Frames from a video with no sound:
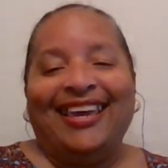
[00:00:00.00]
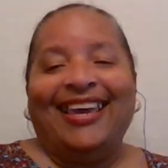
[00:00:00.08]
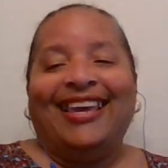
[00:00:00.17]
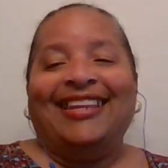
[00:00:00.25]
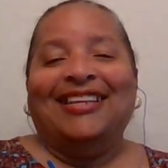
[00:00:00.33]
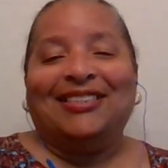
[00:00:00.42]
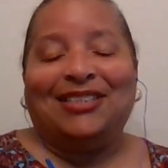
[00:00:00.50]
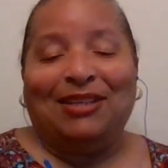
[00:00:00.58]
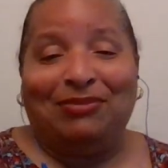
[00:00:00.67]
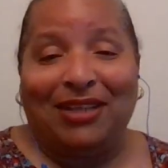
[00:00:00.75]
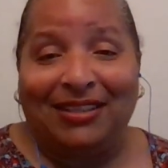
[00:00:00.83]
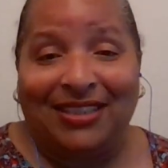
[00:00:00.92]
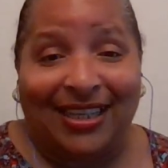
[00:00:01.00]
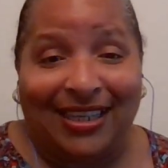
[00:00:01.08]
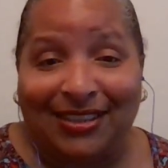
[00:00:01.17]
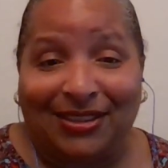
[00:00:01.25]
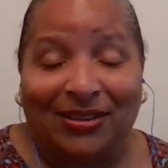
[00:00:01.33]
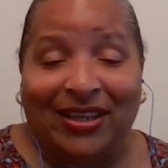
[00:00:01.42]
And then sometimes I
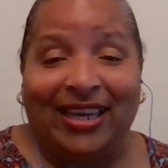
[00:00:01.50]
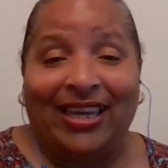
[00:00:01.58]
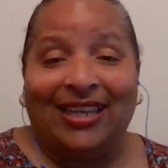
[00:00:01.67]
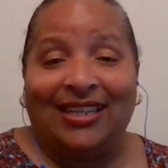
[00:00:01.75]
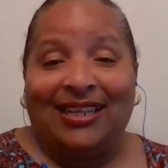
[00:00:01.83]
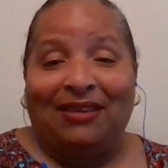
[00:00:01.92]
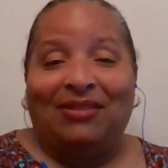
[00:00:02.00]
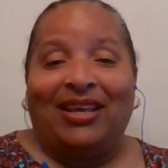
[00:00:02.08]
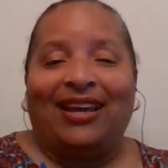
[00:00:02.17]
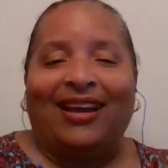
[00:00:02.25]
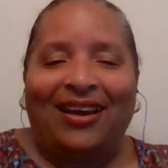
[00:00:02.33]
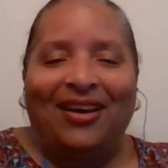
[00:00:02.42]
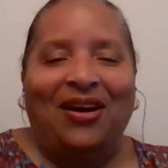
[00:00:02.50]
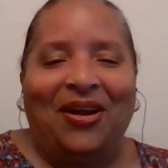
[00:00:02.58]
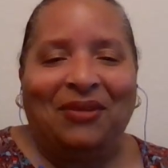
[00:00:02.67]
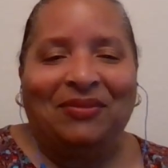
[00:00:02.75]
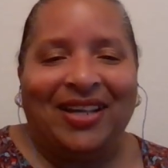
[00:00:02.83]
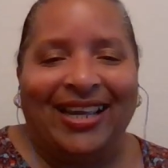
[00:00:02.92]
get to the end and I'm like,
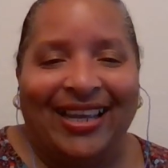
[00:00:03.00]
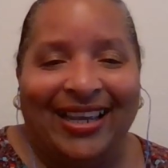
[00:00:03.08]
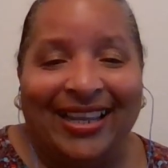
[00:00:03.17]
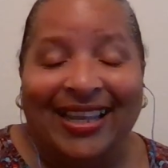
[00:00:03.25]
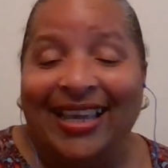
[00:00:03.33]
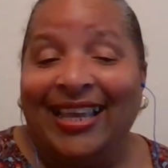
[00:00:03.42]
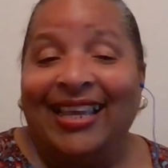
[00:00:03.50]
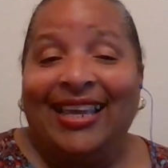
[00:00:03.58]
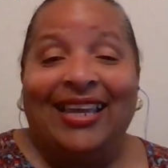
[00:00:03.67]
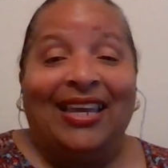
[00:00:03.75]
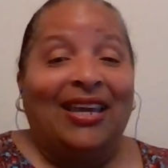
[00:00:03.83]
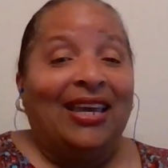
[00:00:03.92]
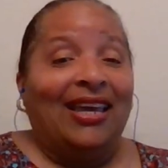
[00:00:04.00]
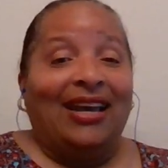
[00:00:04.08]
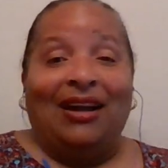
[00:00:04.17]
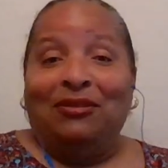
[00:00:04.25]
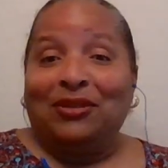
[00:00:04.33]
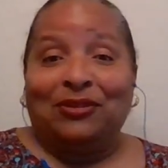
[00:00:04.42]
oh man,
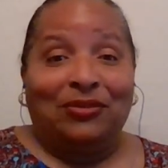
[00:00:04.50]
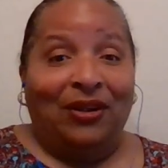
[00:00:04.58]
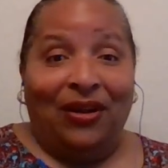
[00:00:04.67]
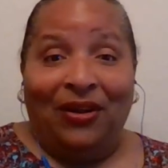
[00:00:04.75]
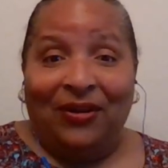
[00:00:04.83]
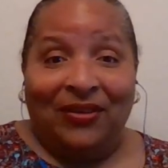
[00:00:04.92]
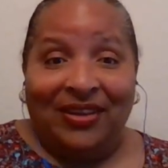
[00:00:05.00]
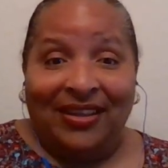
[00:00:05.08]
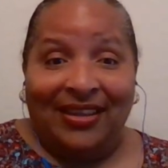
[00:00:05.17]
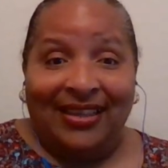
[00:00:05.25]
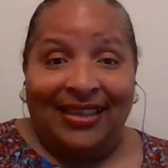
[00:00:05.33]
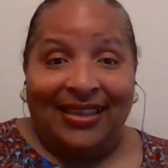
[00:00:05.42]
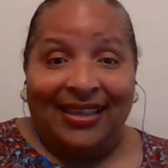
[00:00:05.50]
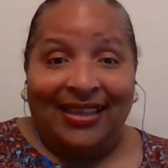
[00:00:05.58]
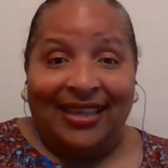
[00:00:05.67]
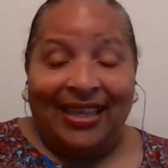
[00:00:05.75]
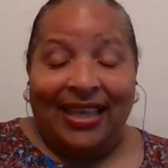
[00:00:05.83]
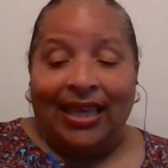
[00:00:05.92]
I was wrong.
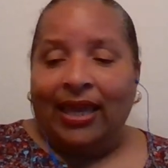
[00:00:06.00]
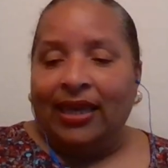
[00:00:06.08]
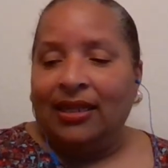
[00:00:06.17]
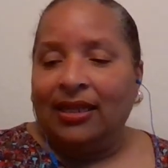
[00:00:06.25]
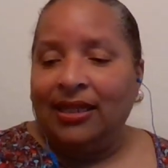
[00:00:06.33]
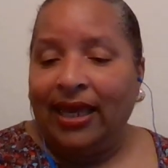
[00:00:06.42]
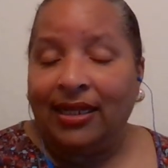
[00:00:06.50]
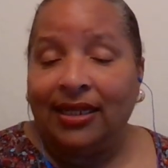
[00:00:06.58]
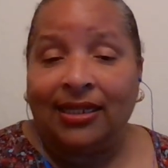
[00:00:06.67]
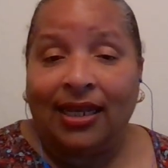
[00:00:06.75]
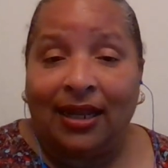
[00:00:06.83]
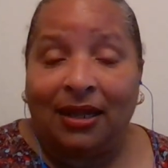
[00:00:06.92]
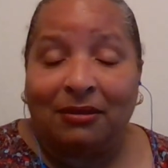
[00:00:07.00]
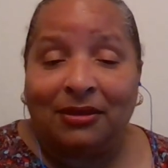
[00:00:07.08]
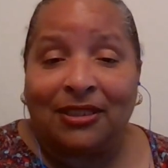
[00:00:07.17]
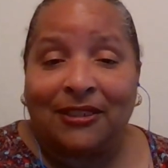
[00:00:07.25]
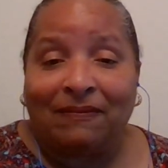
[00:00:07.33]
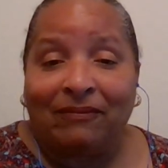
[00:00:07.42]
And a lot of
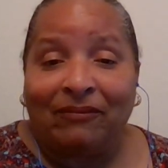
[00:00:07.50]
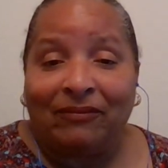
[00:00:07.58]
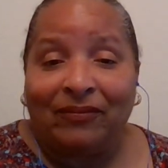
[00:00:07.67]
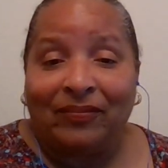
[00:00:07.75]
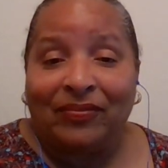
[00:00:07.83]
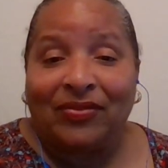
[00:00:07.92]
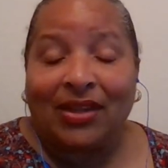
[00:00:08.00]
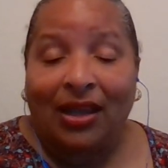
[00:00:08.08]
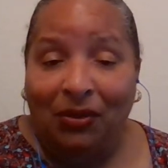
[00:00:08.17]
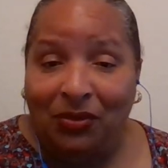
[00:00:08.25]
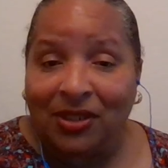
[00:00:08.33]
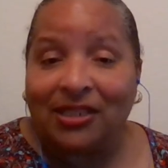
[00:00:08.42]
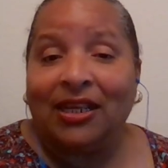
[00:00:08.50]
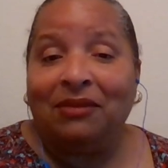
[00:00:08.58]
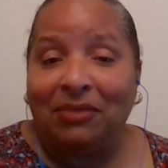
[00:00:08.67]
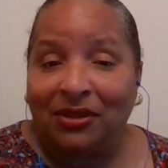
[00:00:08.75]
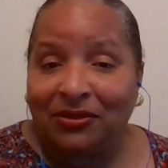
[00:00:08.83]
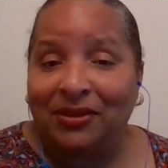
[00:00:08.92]
times, I will say in
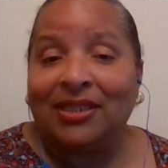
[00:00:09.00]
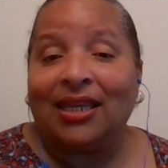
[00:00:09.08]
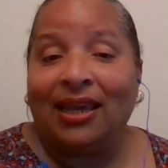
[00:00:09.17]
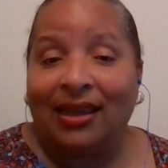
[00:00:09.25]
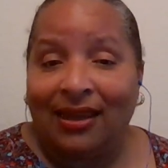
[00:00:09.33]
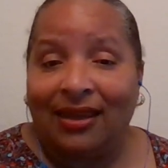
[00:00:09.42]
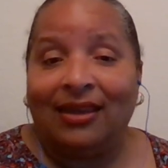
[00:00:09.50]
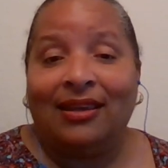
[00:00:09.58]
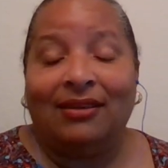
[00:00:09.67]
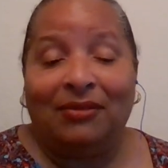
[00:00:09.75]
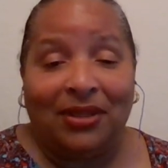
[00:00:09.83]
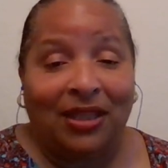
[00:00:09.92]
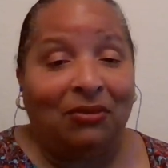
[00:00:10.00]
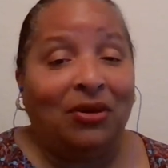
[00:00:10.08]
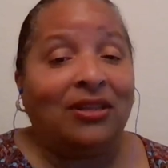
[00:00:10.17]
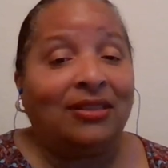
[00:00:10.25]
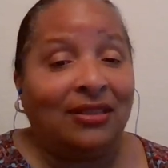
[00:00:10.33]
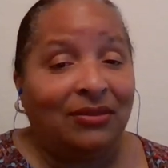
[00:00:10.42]
mysteries, when I
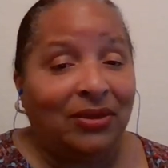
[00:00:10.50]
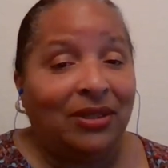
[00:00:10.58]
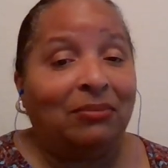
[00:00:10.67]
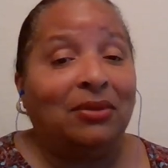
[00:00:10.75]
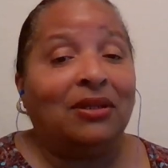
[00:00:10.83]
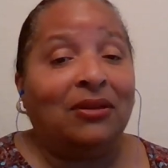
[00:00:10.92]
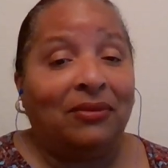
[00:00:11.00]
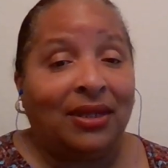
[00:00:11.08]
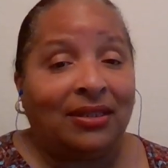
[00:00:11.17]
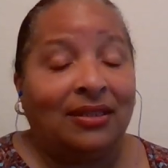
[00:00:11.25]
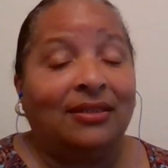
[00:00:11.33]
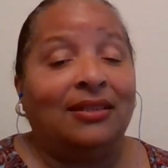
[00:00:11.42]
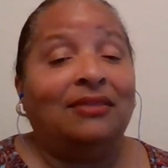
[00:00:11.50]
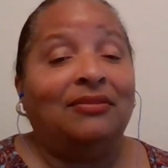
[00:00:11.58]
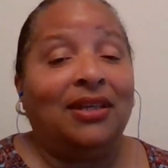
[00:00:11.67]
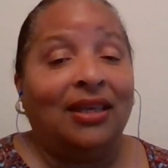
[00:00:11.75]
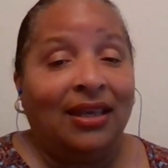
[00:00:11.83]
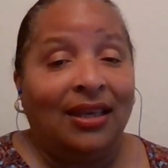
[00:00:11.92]
watch it, read a book or watch it on
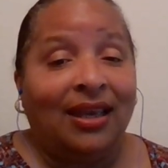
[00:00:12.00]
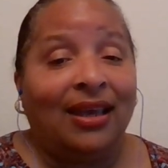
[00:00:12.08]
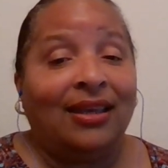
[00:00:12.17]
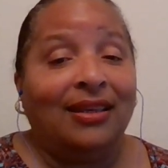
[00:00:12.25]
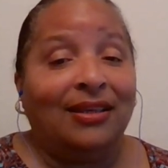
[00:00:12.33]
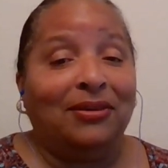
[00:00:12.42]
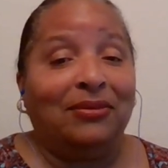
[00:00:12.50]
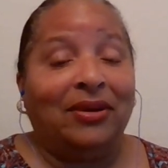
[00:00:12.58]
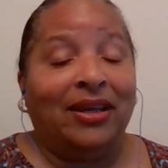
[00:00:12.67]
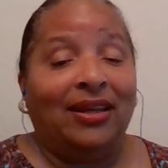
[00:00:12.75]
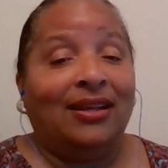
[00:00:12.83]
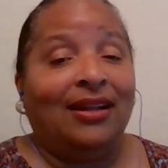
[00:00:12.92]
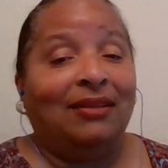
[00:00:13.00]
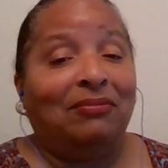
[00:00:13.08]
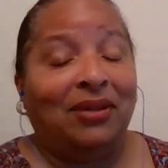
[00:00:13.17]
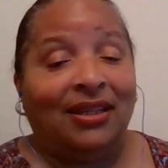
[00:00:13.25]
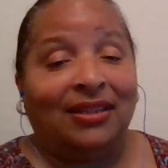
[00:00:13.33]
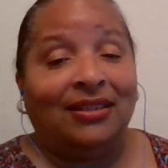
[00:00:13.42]
TV, I can get it right. I
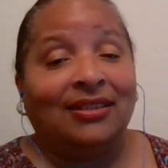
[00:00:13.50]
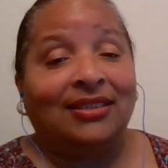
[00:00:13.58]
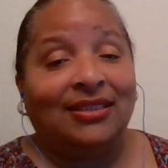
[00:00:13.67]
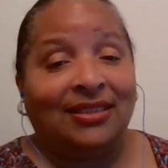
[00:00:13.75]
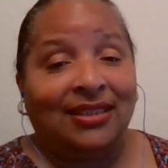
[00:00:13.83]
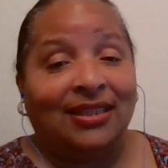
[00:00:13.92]
pay attention.